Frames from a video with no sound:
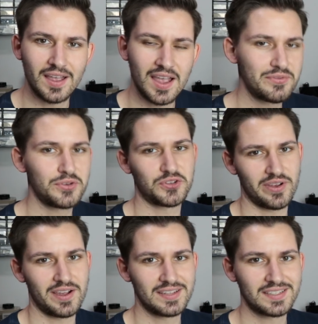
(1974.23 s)
have you
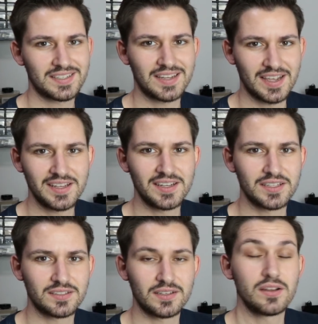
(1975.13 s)
tried getting
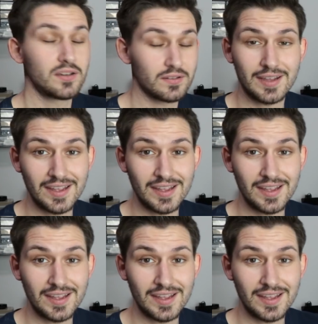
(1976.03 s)
it?